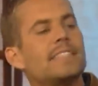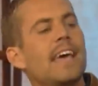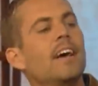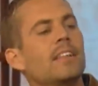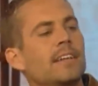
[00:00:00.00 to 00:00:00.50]

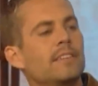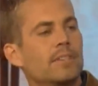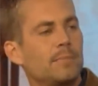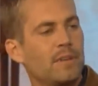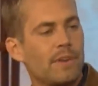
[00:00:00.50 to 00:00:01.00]
said she made
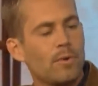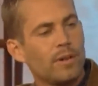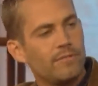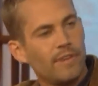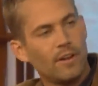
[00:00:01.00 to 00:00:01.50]
him a better
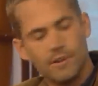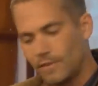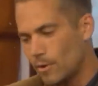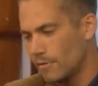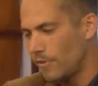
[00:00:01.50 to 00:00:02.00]
person
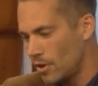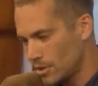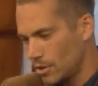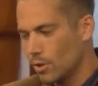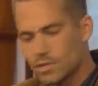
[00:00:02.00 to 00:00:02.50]
and changed
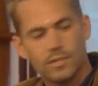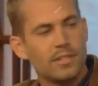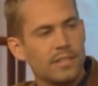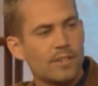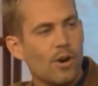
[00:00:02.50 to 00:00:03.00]
how he viewed
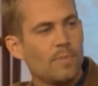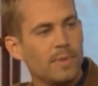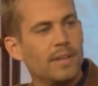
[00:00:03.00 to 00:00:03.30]
life.